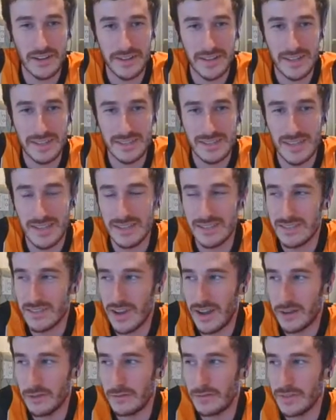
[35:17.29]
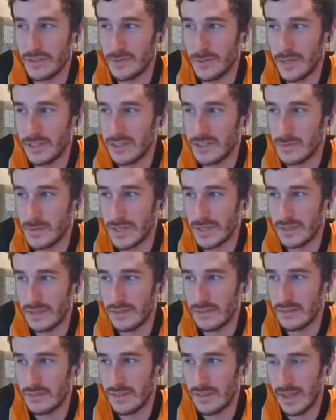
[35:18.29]
Like he's kind of expected to be
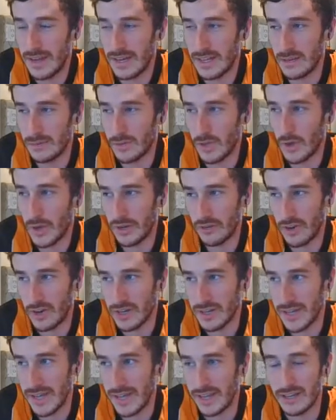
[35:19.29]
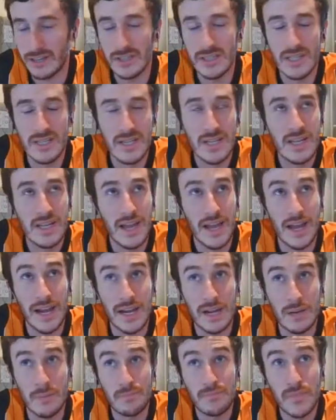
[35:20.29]
getting them going right now.
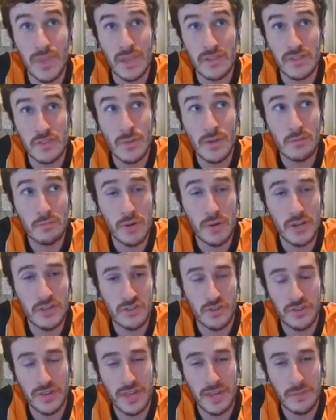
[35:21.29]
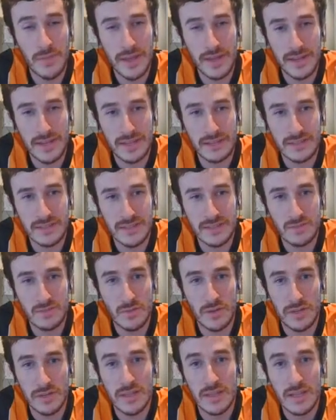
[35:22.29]
So a bit of pressure on them heading into this
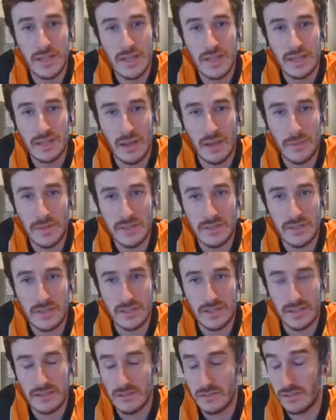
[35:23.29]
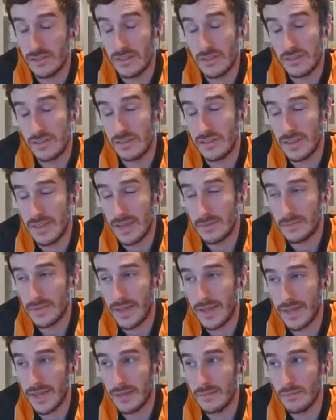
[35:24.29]
one, coming to the
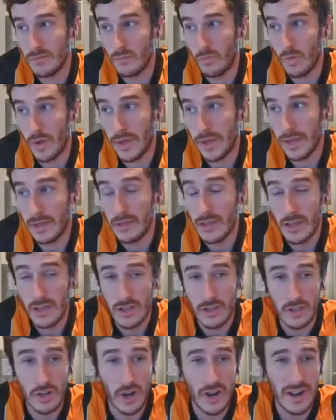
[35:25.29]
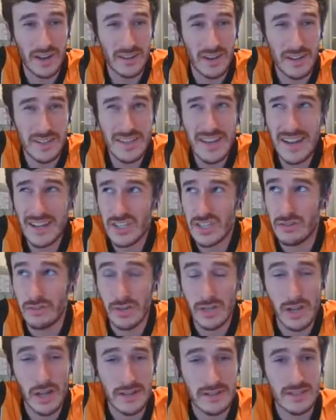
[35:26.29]
MKM where, I didn't actually
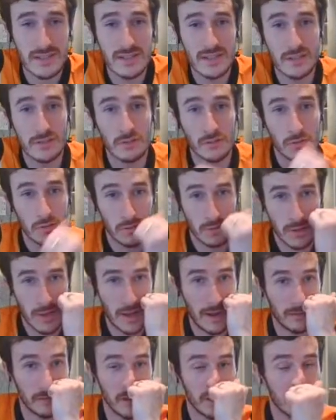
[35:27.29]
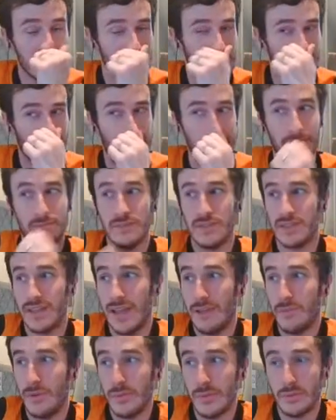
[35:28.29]
realize until after the Southampton
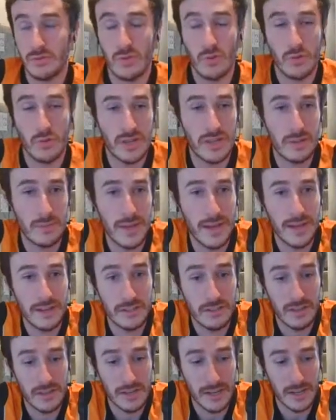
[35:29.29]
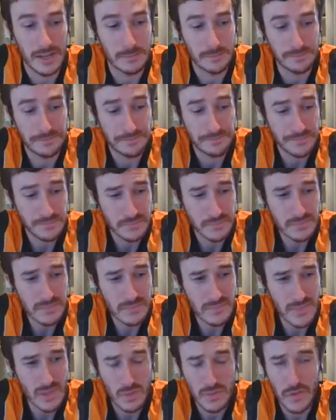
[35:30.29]
game when we were talking about it that
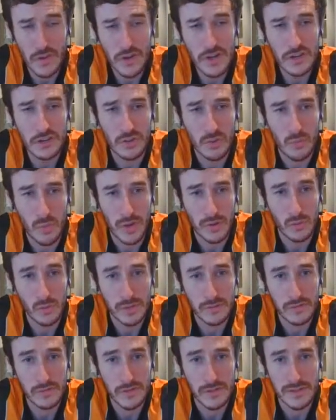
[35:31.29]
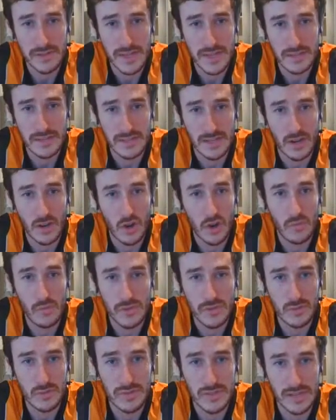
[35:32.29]
we've only got the 1 win for the season at home,
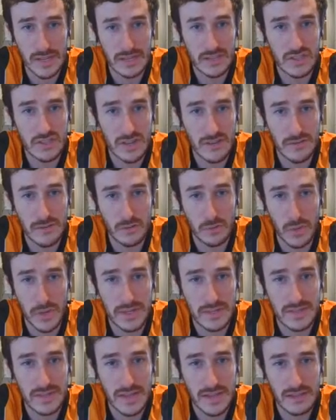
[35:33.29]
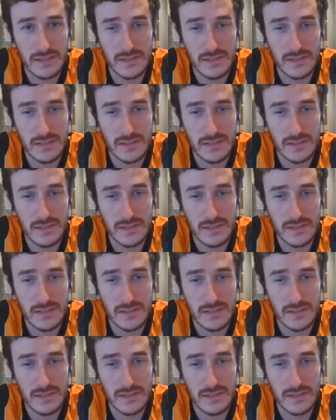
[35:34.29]
which was against Sheffield Wednesday.